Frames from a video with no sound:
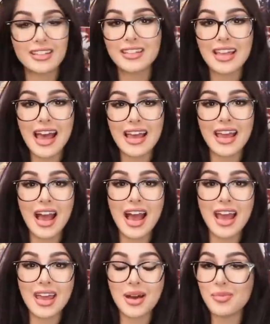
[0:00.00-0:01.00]
Today
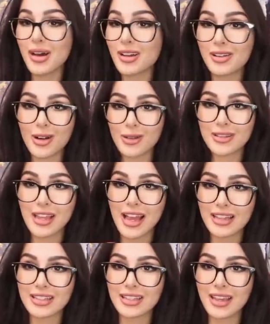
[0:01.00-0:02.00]
I am a
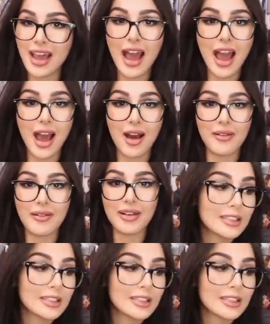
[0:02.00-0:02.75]
grotesque cow.